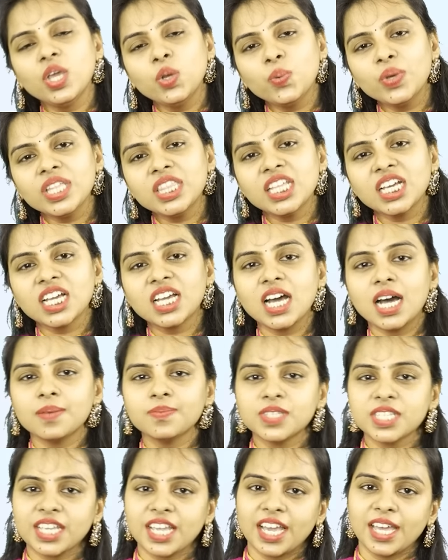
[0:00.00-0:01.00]
even the
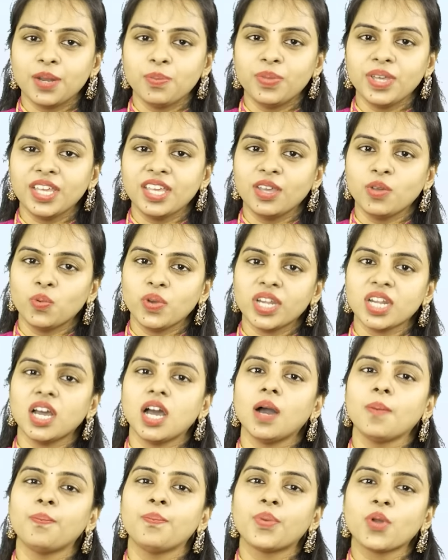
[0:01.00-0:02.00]
gums can be given
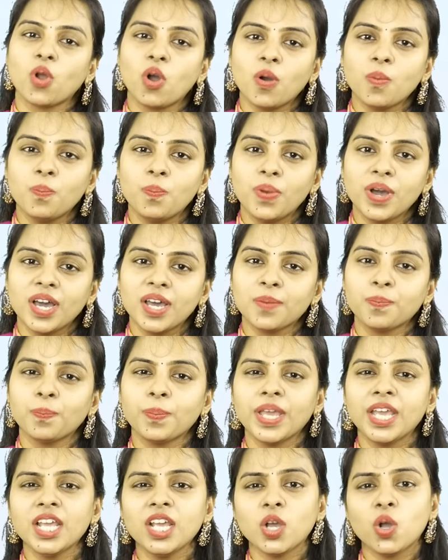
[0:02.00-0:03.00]
a proper
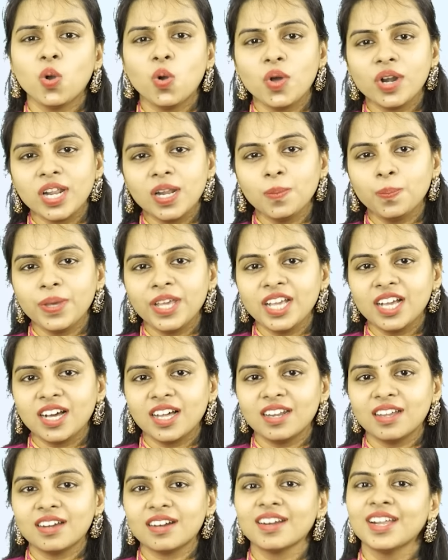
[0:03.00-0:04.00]
pink coral pink
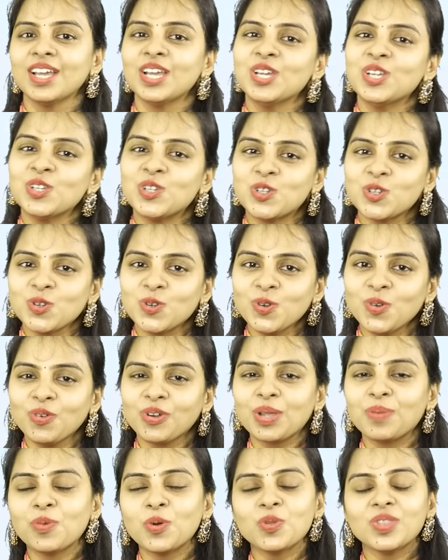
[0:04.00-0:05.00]
color to
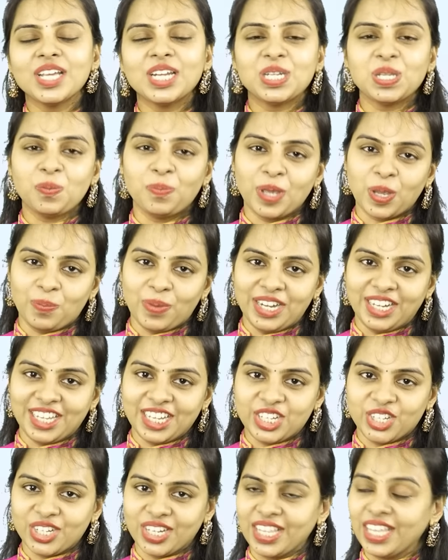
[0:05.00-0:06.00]
remove the
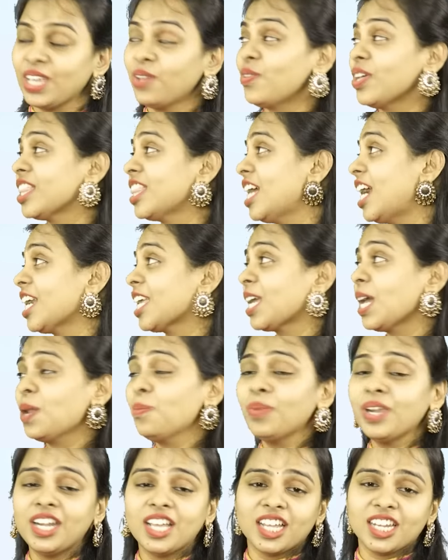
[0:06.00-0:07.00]
depigmentation. Even that
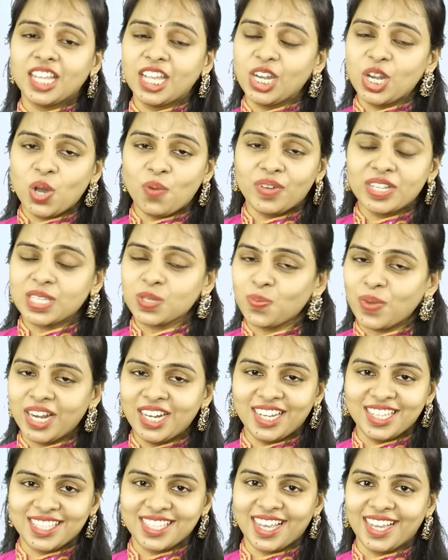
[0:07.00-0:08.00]
can be done in our
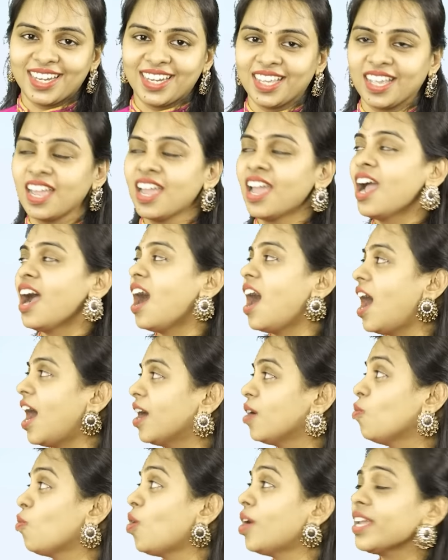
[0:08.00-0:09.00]
smile designing.
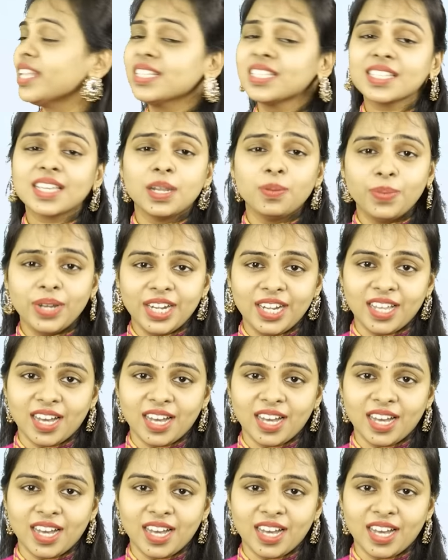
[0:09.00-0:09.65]
And what else can be